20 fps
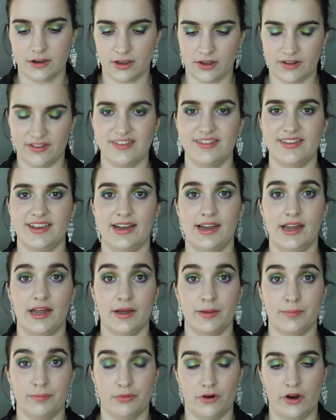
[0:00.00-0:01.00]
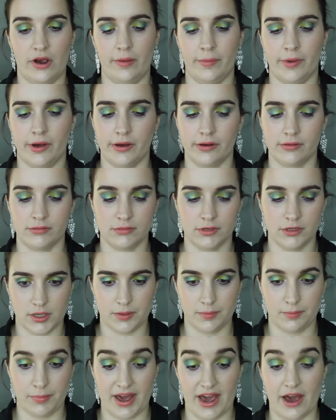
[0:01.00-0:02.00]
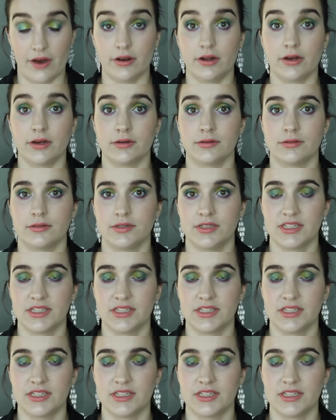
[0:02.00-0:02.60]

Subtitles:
concealer, primer, powder,